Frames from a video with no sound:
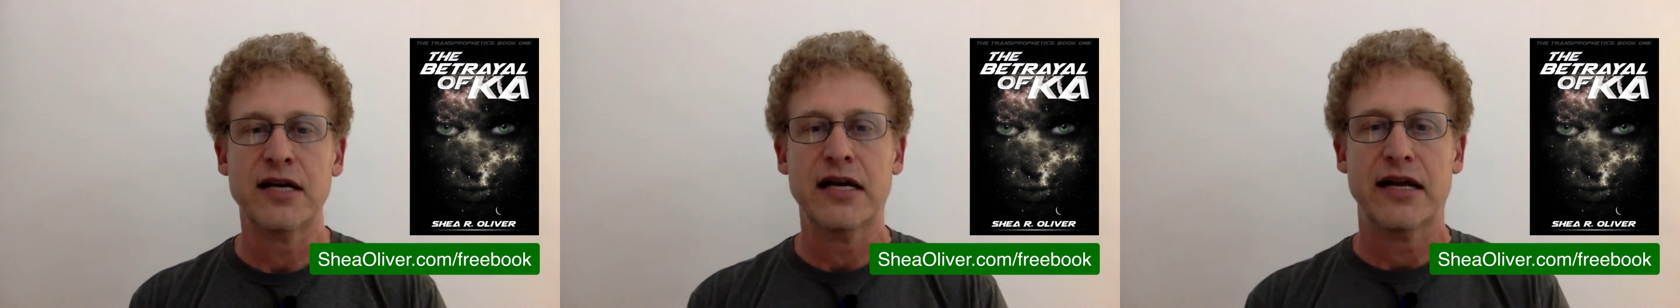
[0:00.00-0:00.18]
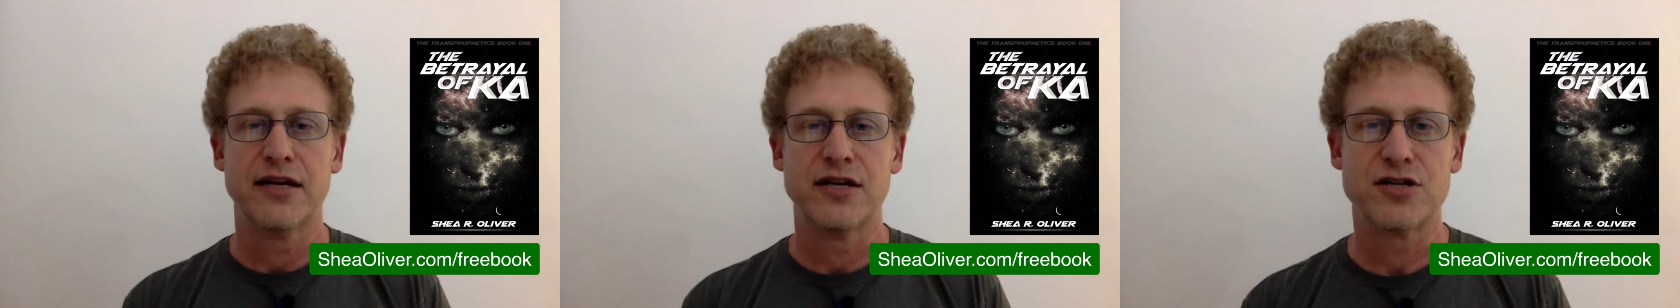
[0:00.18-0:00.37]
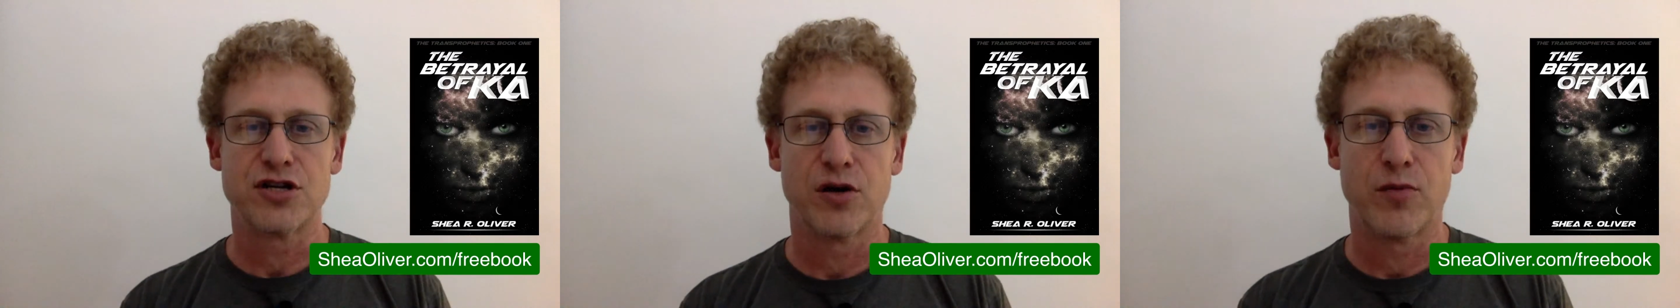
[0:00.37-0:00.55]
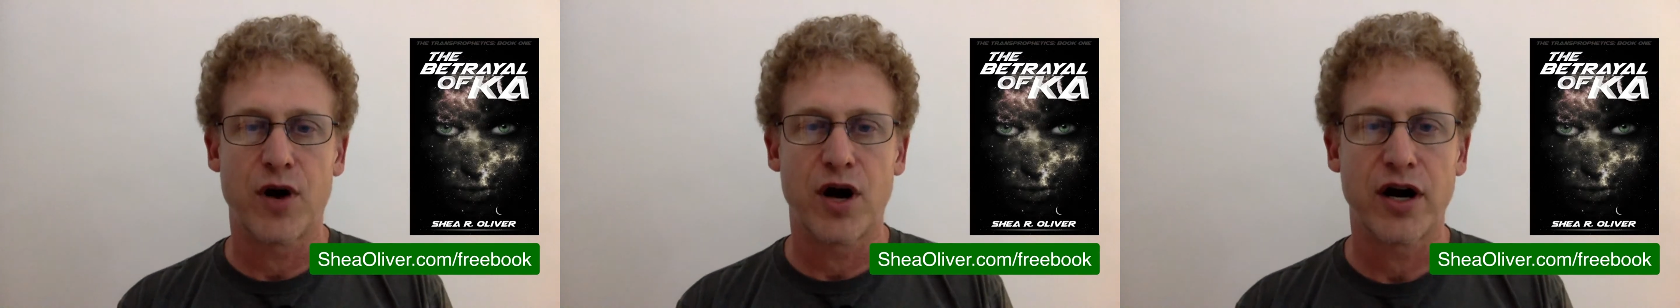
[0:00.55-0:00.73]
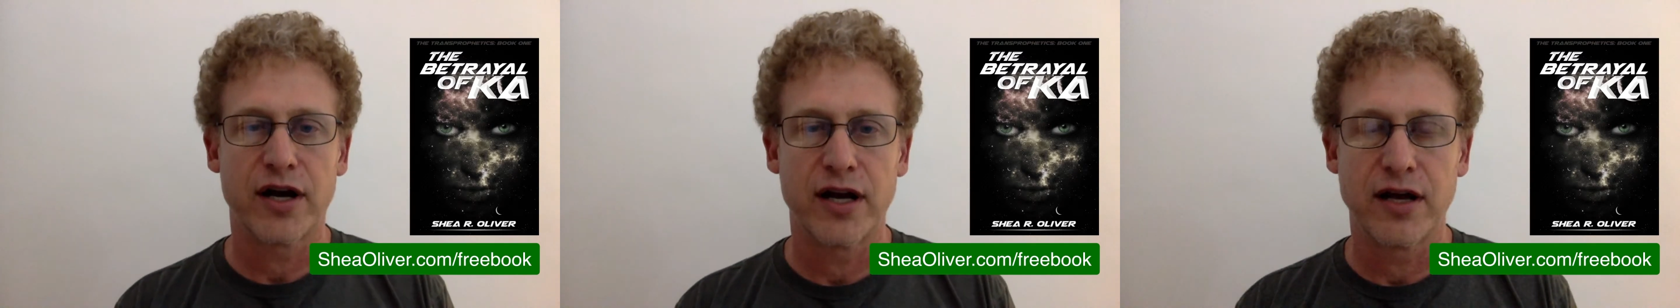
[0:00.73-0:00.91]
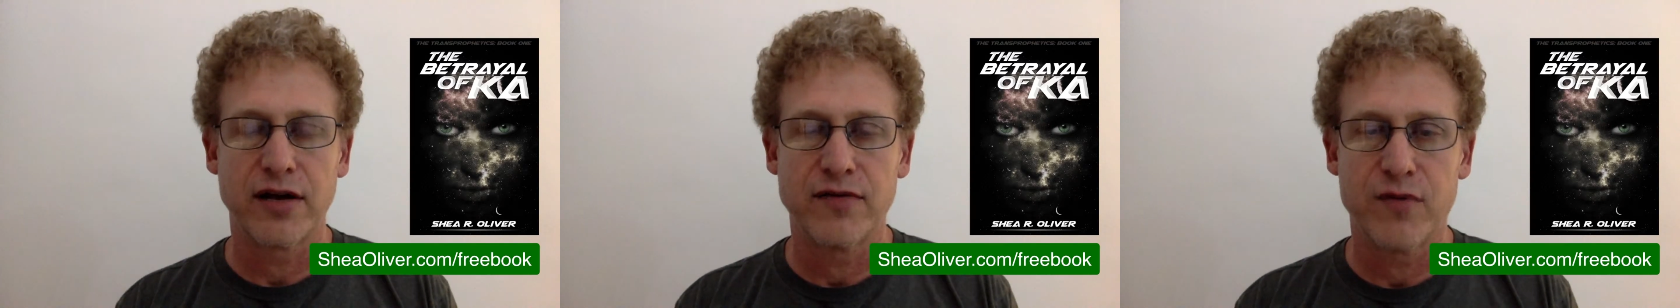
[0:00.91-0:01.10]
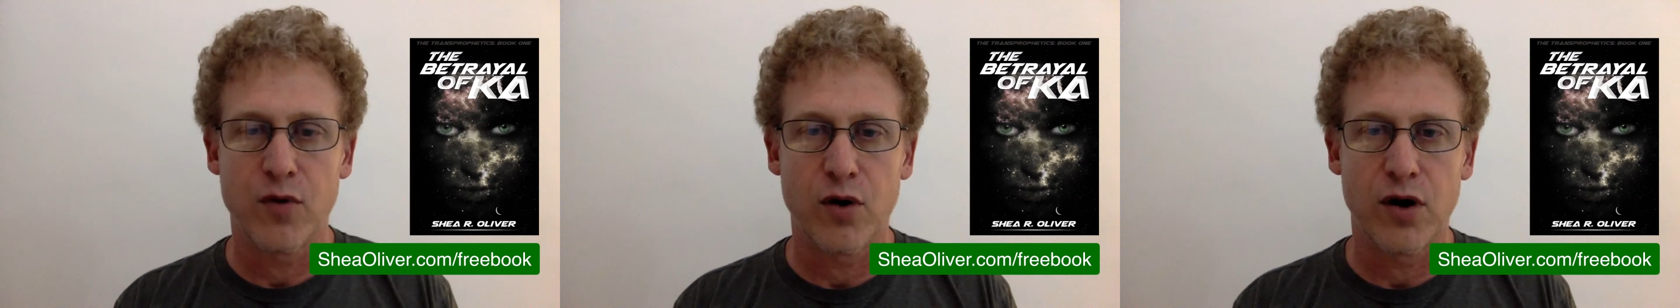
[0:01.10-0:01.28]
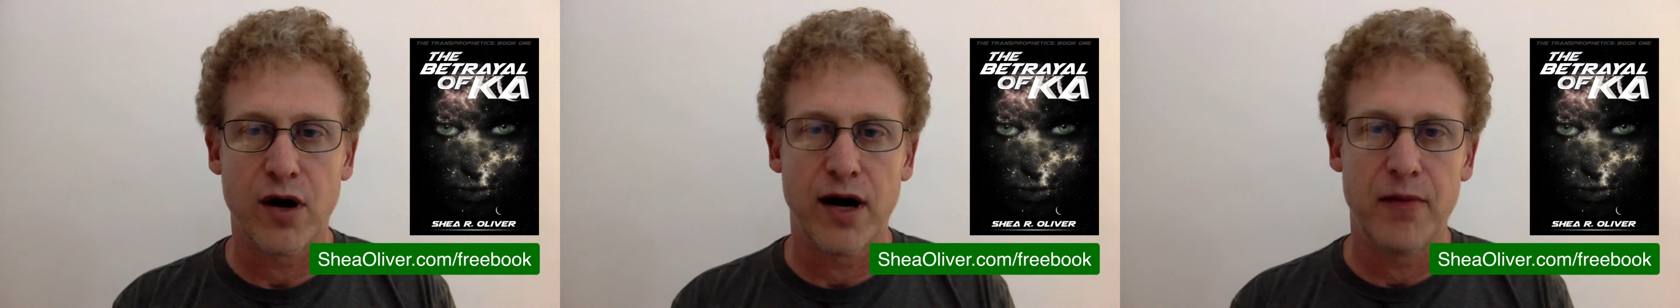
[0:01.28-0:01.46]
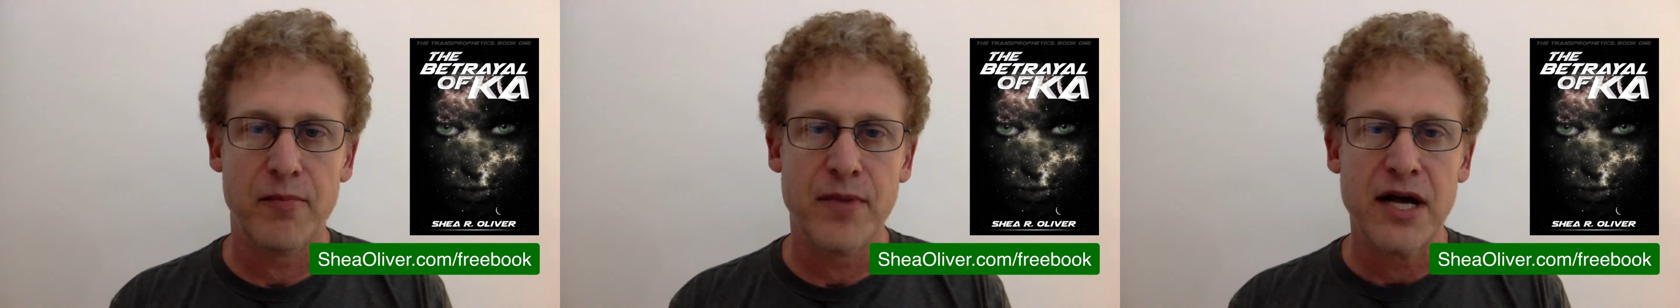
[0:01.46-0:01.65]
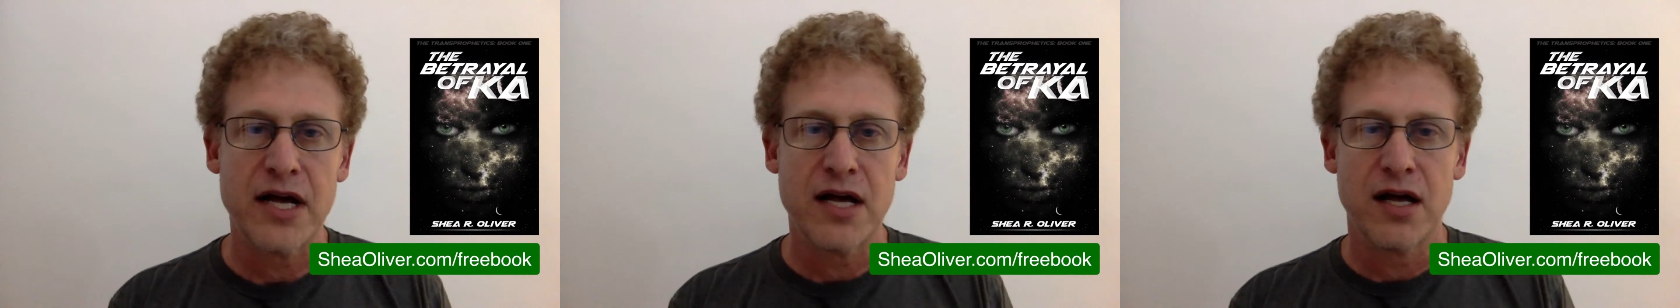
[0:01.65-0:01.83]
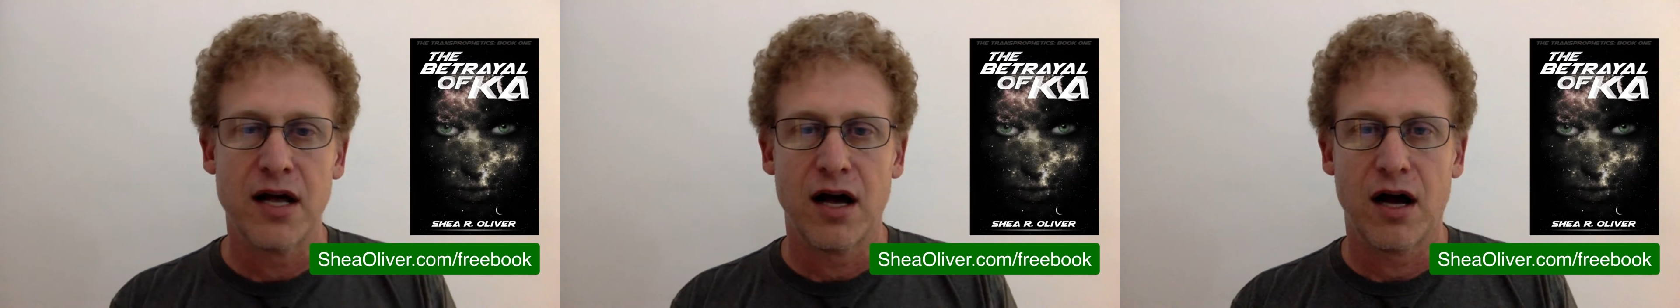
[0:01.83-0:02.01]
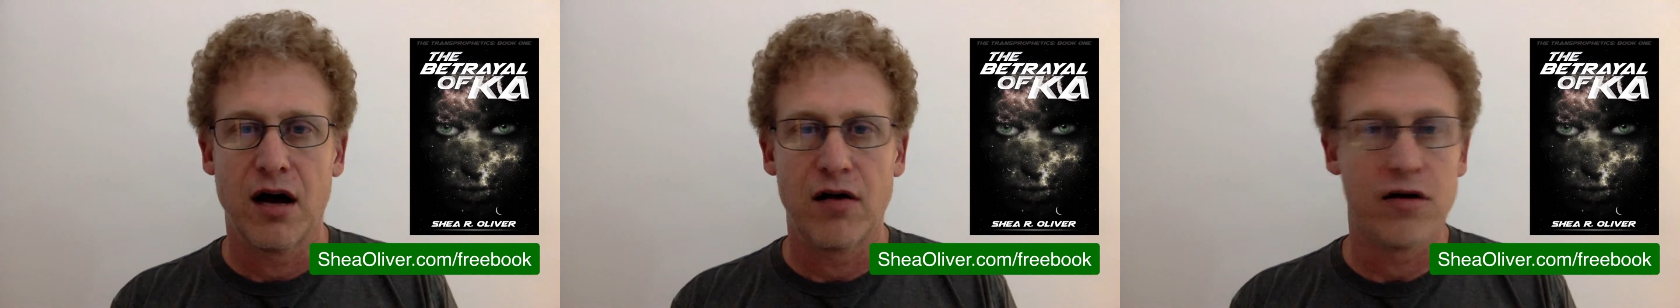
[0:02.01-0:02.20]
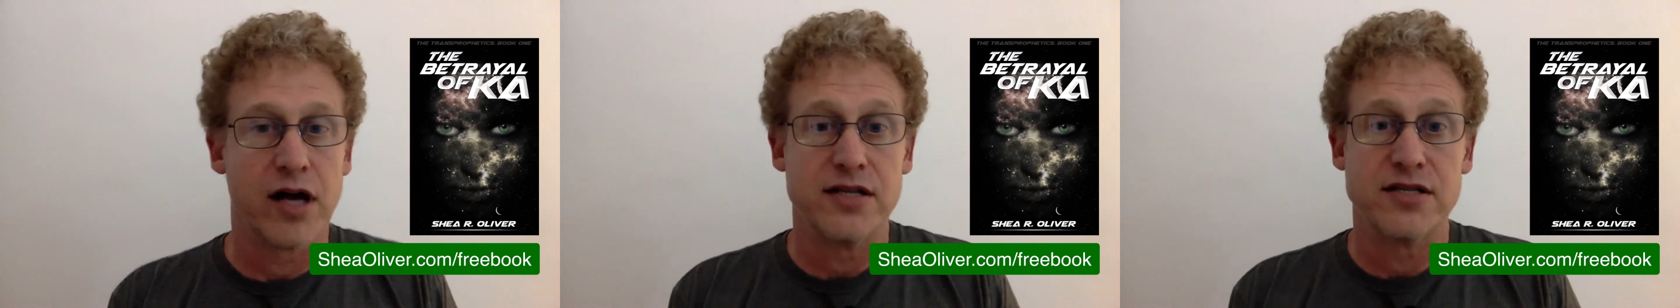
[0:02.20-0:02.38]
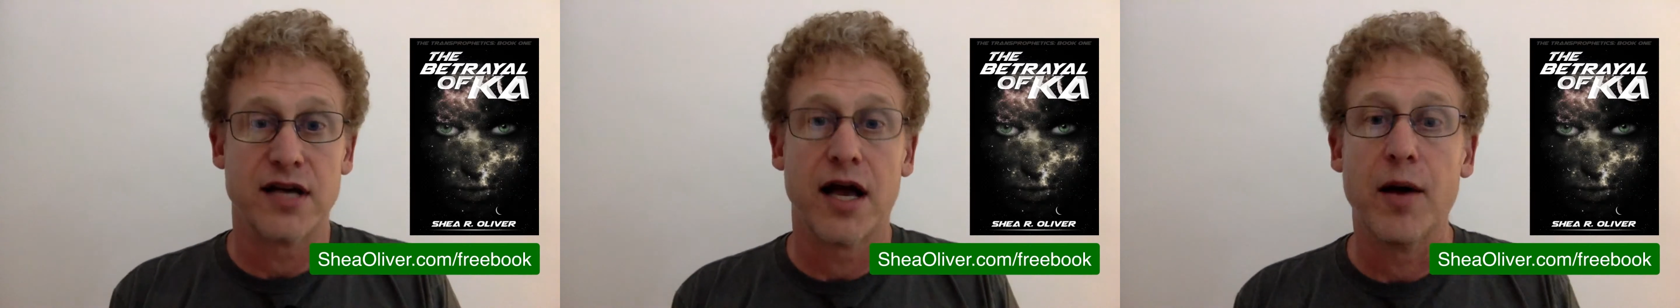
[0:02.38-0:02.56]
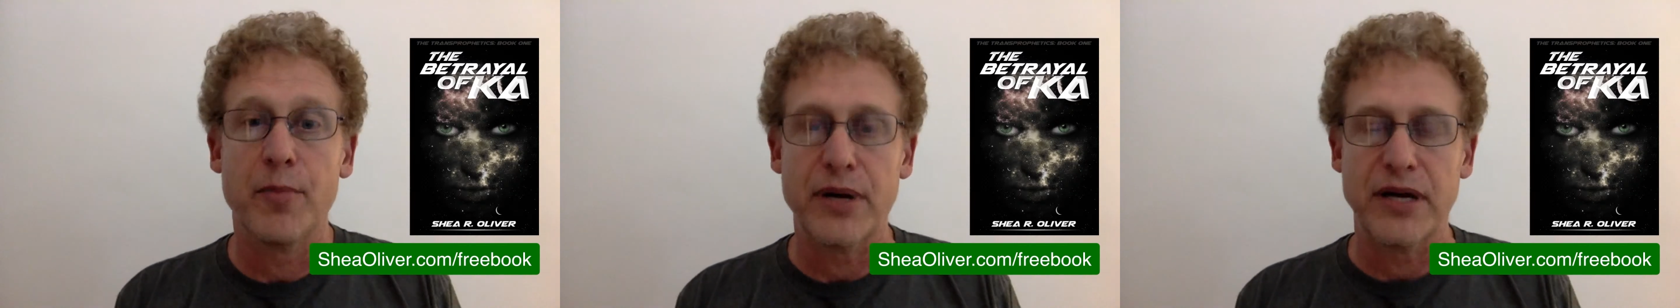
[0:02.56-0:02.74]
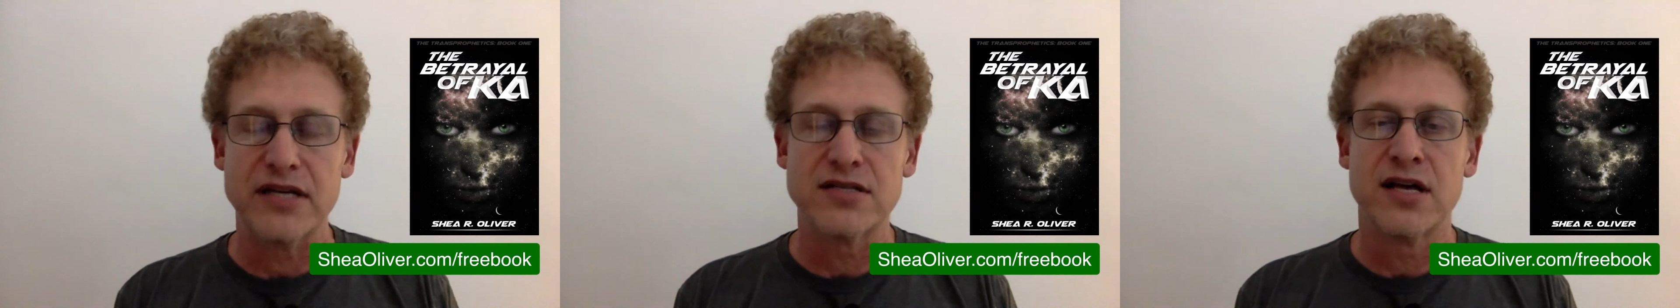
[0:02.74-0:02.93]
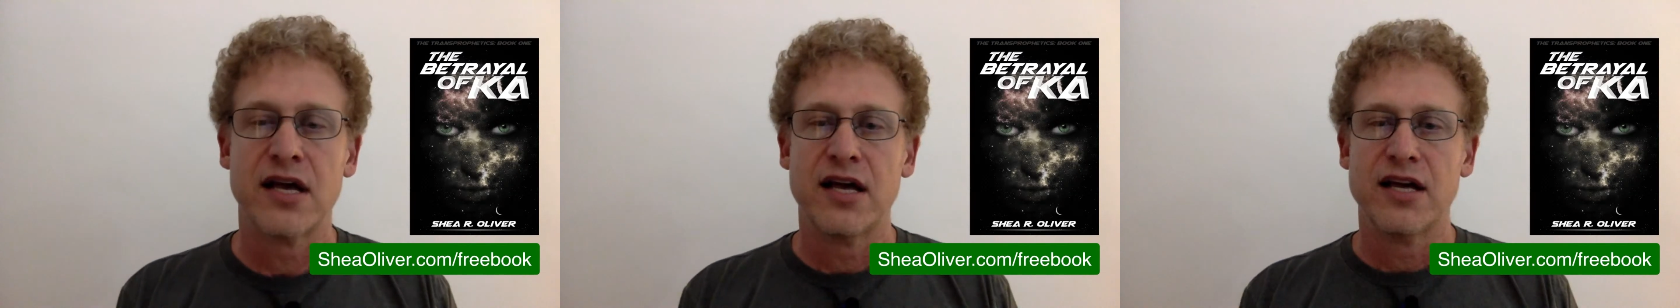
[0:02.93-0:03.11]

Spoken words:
digital marketing for all kinds of companies.